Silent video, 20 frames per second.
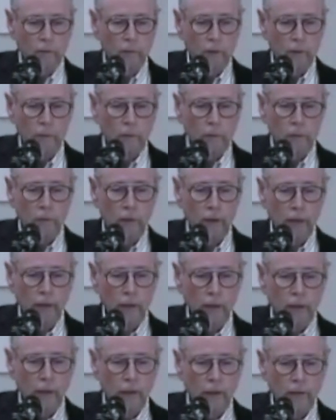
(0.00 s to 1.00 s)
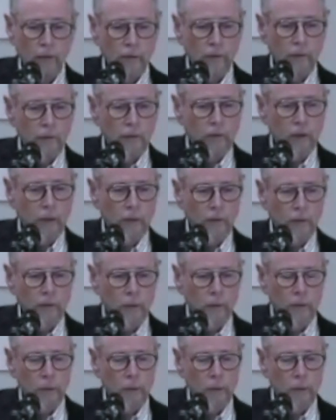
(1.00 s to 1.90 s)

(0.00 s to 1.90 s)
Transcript: Gummy recognizes that change is only